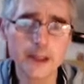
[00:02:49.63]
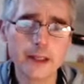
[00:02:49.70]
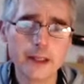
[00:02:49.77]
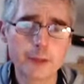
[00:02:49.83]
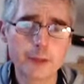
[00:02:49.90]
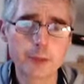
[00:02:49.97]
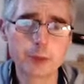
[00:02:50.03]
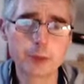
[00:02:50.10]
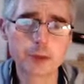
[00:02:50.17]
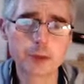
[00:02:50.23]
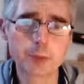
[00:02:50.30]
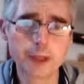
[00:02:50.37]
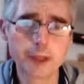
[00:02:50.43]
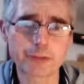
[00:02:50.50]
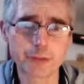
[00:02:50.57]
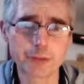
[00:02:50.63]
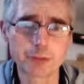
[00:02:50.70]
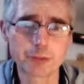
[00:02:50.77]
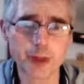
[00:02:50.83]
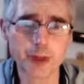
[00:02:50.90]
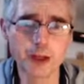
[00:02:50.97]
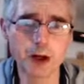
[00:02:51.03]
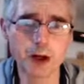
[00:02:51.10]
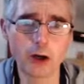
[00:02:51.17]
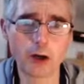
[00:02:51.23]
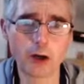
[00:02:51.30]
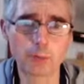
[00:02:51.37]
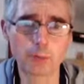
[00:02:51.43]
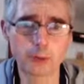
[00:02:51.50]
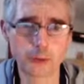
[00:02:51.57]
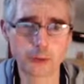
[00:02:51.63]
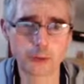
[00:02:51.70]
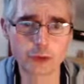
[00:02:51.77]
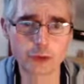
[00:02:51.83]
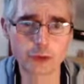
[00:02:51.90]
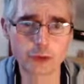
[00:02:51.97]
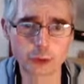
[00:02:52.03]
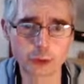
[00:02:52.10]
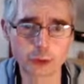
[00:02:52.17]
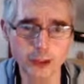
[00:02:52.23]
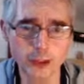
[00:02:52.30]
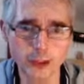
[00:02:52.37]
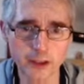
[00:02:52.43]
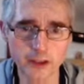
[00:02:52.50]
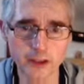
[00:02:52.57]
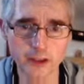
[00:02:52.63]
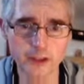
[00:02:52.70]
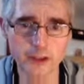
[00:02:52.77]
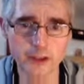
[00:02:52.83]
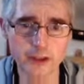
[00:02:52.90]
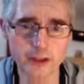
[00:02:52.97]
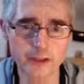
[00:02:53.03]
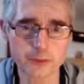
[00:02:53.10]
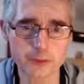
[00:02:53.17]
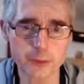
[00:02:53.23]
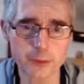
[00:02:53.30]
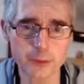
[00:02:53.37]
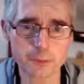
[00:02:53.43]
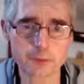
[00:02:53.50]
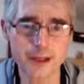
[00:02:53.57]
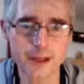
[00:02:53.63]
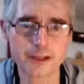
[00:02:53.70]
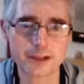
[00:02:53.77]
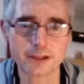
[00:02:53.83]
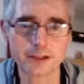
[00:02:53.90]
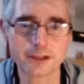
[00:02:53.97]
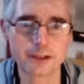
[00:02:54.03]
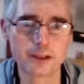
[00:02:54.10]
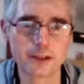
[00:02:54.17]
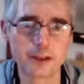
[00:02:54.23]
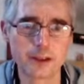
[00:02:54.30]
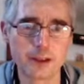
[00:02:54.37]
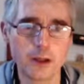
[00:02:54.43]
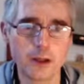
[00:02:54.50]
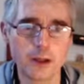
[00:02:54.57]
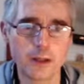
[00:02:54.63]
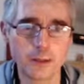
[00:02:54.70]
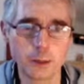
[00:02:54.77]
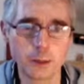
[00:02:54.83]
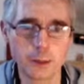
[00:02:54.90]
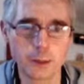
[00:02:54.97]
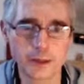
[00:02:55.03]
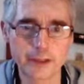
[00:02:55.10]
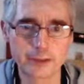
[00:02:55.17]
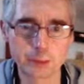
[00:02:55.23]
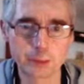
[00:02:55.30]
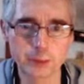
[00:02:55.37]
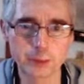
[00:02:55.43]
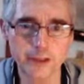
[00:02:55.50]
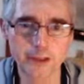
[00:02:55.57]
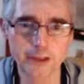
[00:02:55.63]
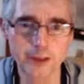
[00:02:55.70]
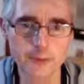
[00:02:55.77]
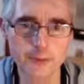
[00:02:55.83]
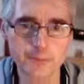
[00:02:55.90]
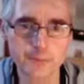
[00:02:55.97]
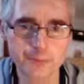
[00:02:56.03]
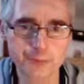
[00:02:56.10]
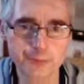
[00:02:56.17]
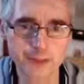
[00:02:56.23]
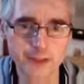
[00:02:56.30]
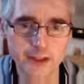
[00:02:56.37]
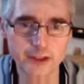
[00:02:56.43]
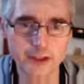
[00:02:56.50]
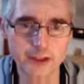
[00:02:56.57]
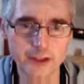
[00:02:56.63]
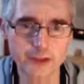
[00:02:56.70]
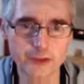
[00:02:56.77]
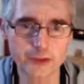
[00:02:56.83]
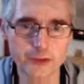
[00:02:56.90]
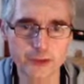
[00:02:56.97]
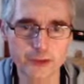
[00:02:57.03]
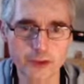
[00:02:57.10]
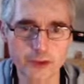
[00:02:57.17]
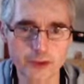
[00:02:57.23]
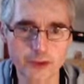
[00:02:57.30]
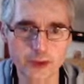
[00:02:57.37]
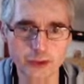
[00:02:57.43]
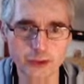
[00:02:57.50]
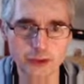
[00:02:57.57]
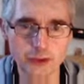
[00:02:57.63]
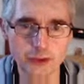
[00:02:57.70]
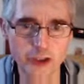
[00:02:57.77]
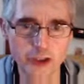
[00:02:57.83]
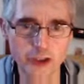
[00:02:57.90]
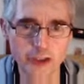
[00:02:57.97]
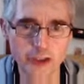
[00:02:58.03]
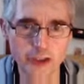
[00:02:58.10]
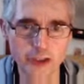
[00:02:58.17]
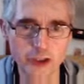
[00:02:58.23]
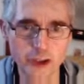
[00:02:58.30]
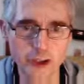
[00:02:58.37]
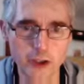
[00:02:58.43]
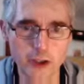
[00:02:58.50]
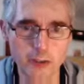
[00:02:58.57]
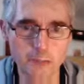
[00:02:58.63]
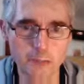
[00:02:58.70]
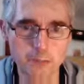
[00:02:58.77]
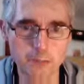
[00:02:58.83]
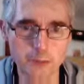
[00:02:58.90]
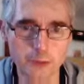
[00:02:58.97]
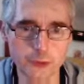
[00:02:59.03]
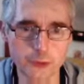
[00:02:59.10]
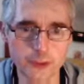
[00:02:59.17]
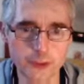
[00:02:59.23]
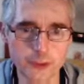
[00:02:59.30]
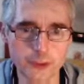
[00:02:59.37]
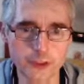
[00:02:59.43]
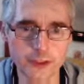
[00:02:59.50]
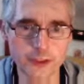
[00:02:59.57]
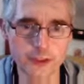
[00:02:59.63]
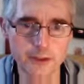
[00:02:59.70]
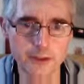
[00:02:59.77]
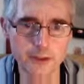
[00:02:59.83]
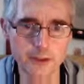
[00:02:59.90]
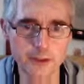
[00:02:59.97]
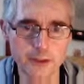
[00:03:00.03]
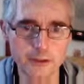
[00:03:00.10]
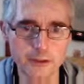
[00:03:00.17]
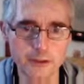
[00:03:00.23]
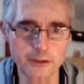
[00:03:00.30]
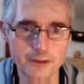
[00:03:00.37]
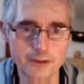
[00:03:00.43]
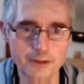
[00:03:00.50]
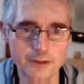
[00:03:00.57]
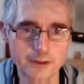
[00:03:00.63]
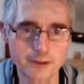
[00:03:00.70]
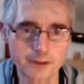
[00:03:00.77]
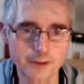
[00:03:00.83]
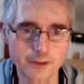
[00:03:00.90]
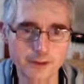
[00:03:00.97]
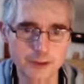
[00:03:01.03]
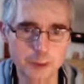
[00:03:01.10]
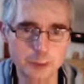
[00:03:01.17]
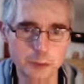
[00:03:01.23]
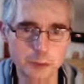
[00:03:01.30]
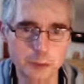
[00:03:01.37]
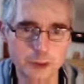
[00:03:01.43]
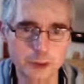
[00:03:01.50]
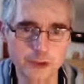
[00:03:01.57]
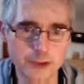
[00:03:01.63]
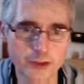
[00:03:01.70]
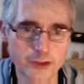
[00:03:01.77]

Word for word: If we multiply through by R plus 2 here, consider that to be a bracket, then what we'd end up with is G plus 3 equals